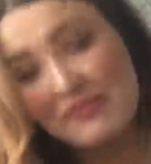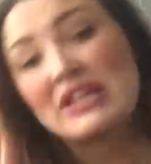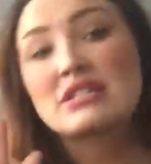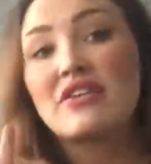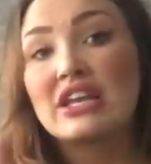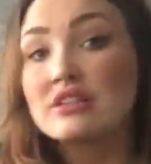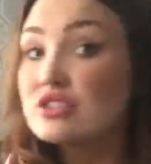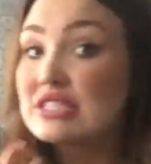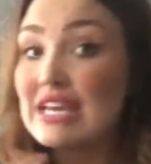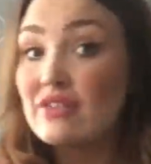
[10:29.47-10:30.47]
So I've had a
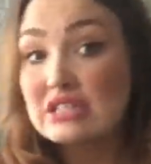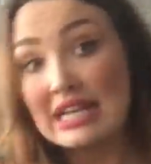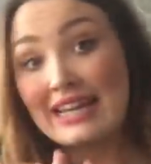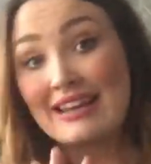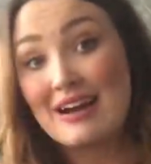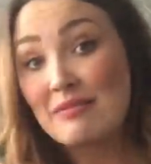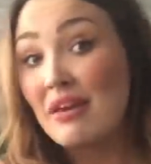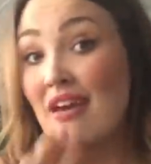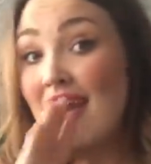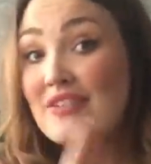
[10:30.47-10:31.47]
serious clean up.
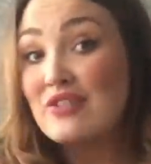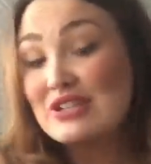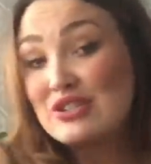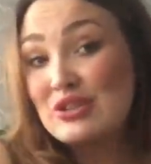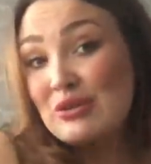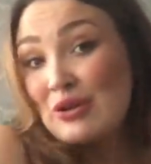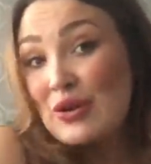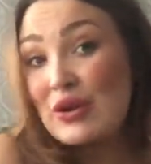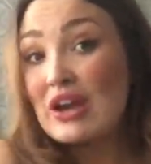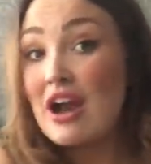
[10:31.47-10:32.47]
I've run to New
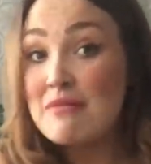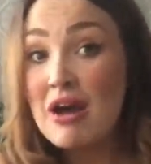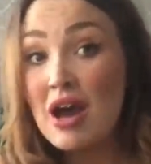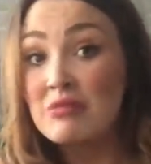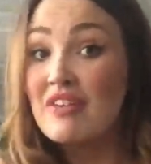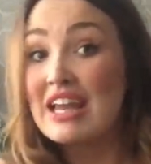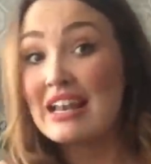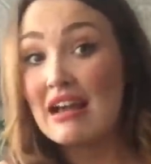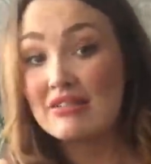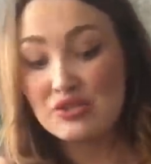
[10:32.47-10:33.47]
Look, come home, we've had
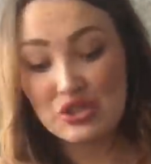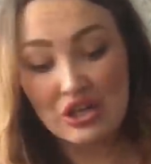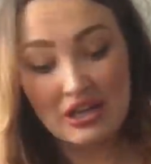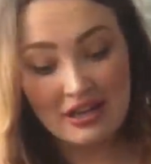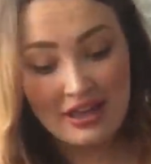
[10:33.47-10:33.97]
lunch,